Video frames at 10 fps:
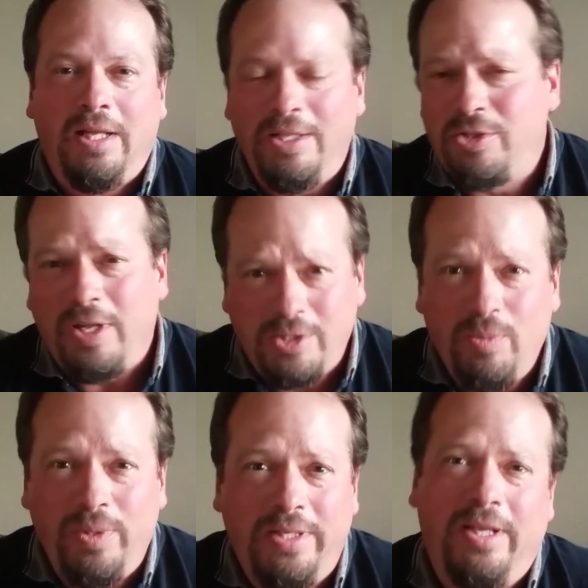And so that's
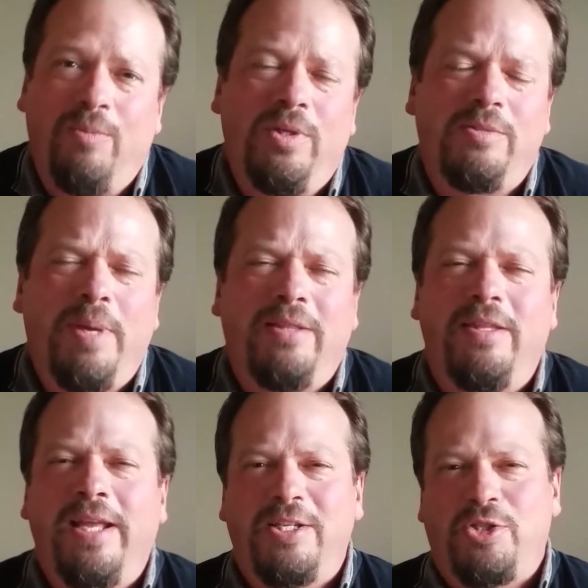what we did. We spent the
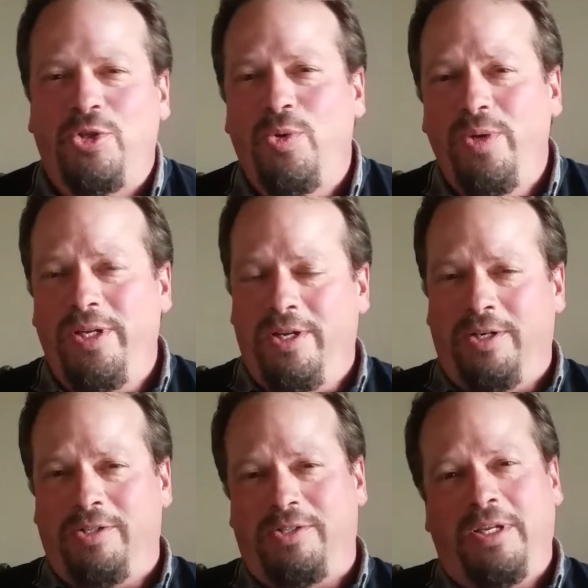next 2
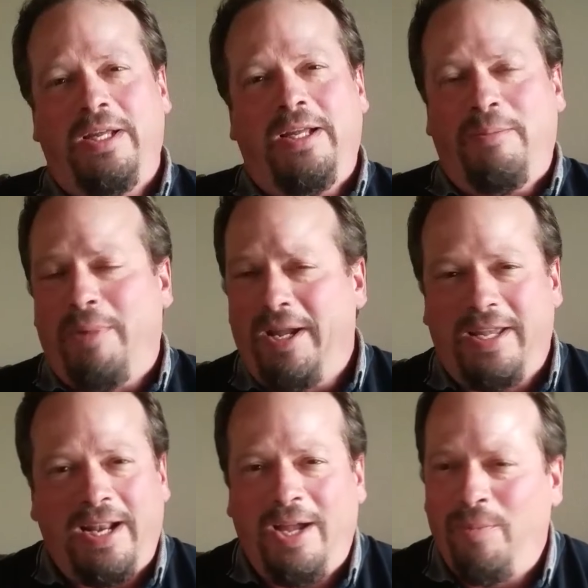years, Mike
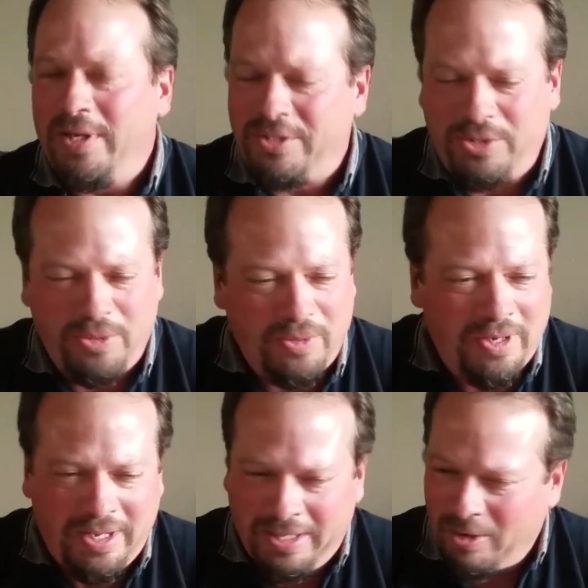and I went
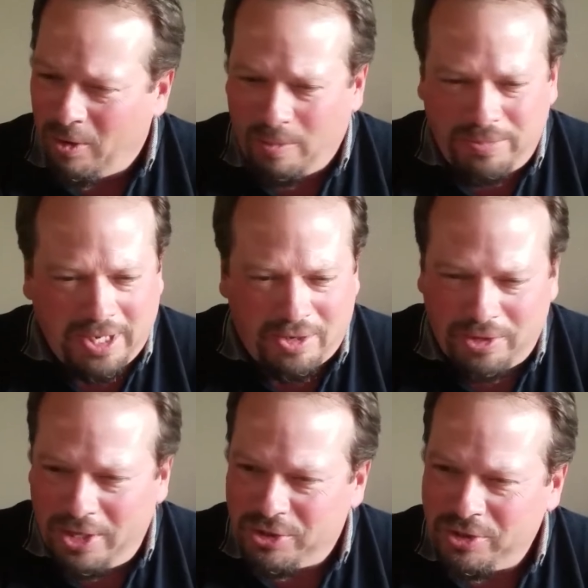to home
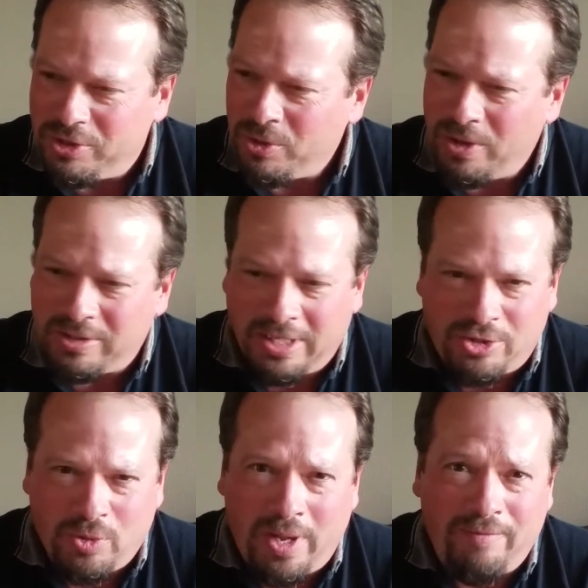decoration stores like
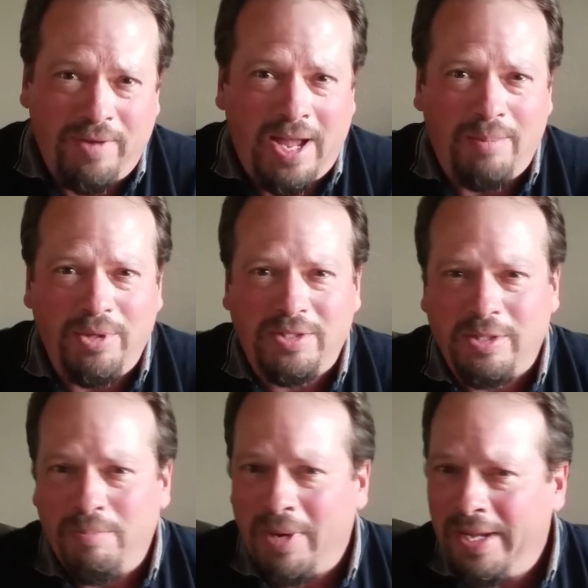Joann Fabrics
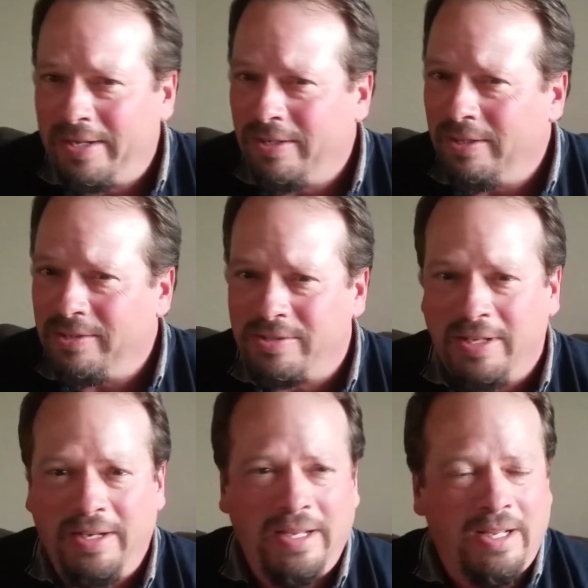and Michael's,
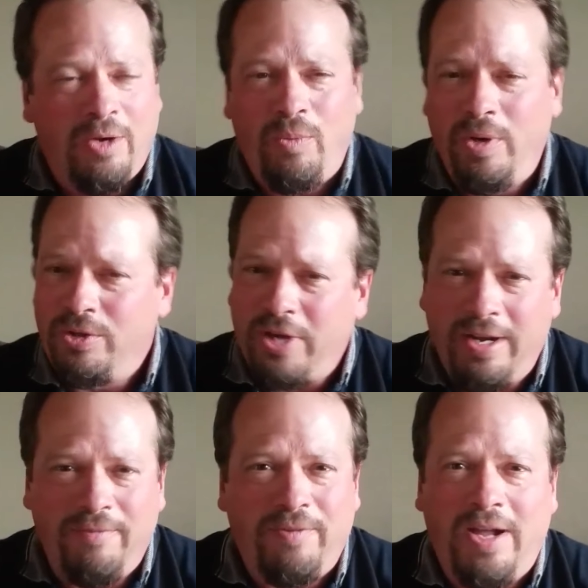and we were trying
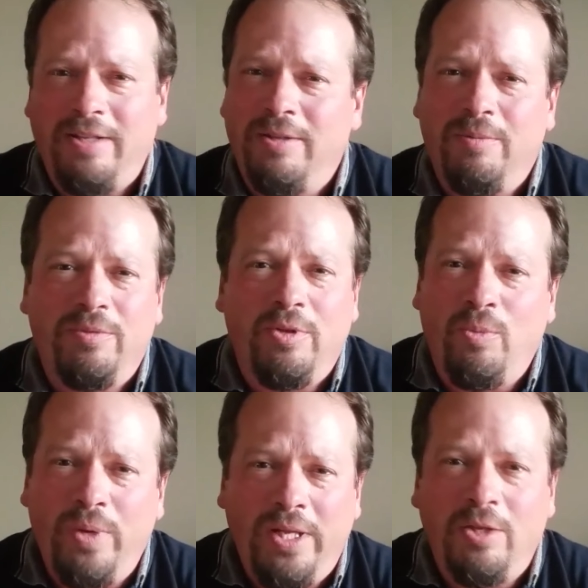to find the
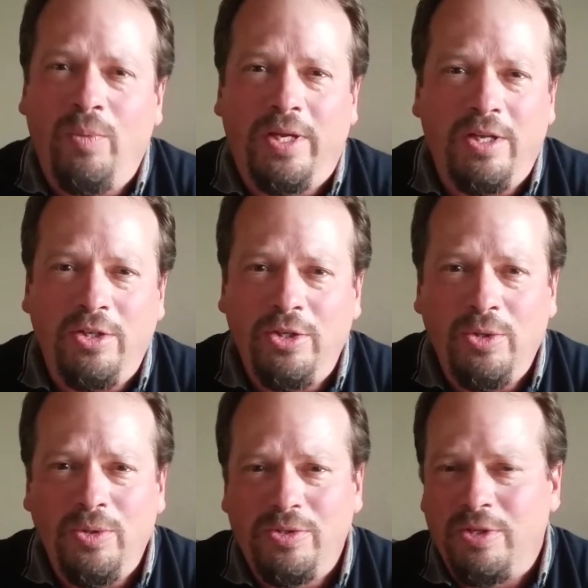weed that we could
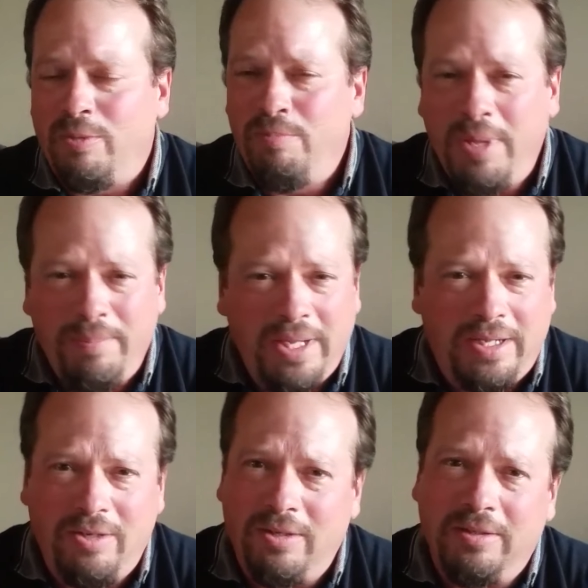use or
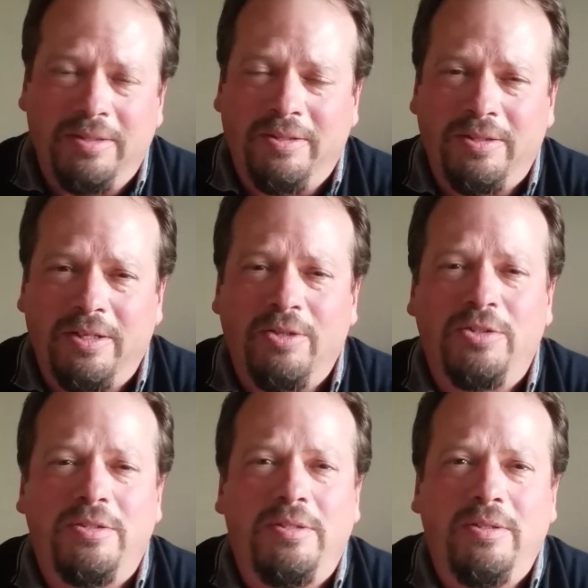mimic
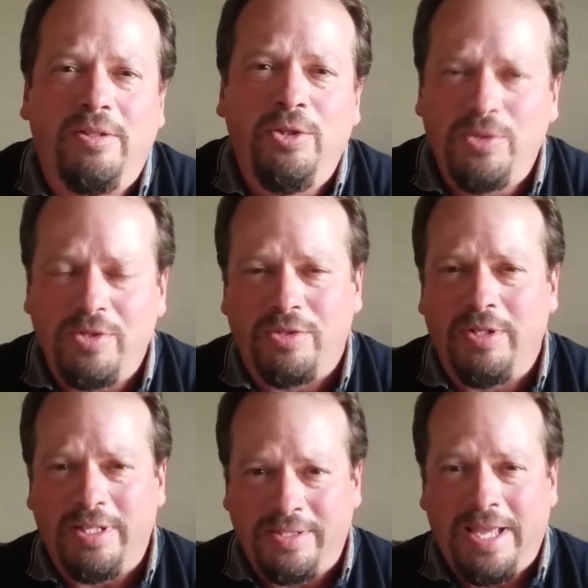or use as
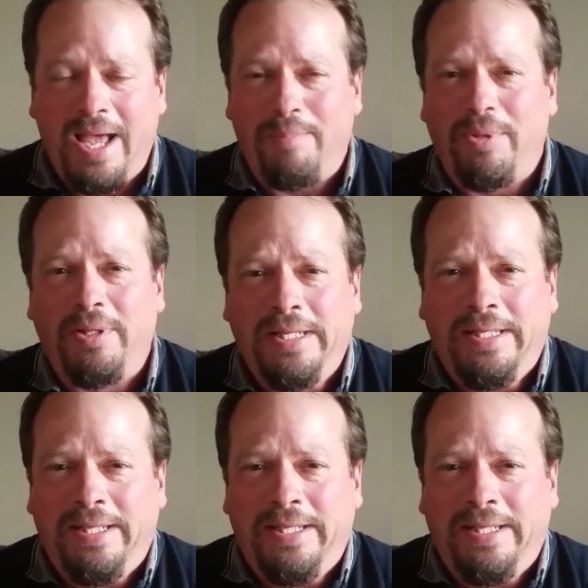an example.